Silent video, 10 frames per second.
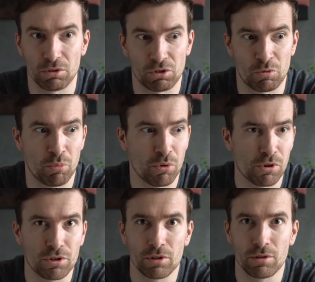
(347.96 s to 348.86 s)

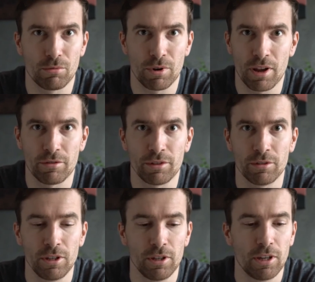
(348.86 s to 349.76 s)
sports or
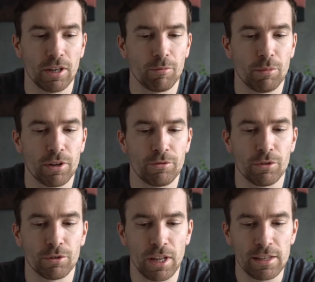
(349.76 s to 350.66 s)
whatever, but
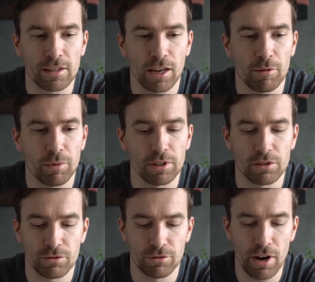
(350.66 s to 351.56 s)
for landscape
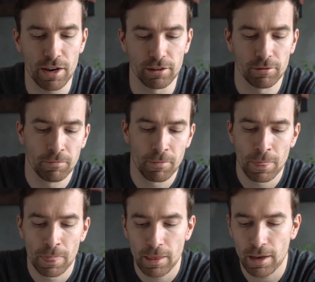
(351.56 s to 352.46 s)
it's fine.
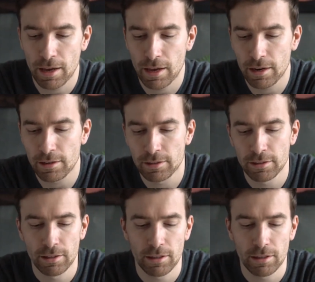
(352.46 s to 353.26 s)
And